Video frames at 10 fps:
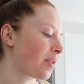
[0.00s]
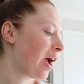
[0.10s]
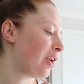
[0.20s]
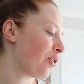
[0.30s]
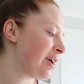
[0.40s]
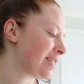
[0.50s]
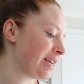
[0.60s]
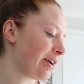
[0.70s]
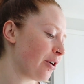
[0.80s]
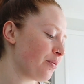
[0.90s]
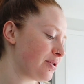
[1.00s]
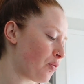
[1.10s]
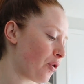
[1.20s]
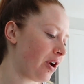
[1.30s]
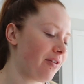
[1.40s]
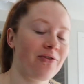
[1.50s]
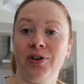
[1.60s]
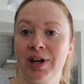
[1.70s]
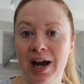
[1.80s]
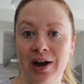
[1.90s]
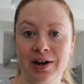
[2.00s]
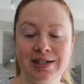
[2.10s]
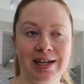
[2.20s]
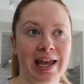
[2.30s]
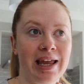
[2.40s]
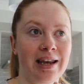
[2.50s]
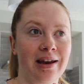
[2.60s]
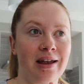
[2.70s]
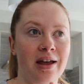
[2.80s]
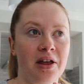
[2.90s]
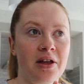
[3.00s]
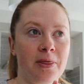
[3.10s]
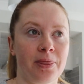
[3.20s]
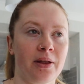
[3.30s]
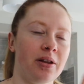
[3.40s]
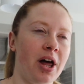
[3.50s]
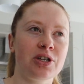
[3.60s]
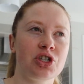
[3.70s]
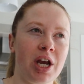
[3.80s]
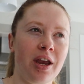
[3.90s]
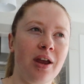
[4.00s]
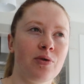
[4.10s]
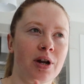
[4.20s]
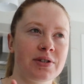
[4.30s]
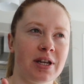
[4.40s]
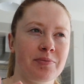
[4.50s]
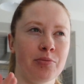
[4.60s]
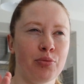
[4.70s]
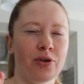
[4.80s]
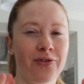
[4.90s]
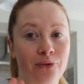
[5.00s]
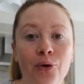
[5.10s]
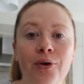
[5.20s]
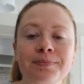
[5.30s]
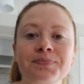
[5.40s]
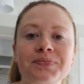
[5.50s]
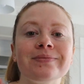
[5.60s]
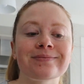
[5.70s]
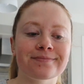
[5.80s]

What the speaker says: I know I said I was worried for a character in the last check-in when I was up to book 4.